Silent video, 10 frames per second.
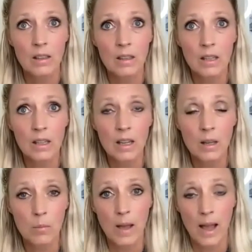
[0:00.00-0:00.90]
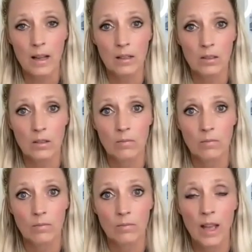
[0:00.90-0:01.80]
the impact,
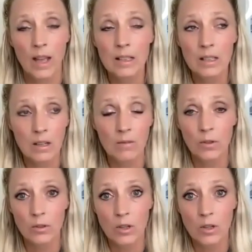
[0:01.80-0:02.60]
at least at first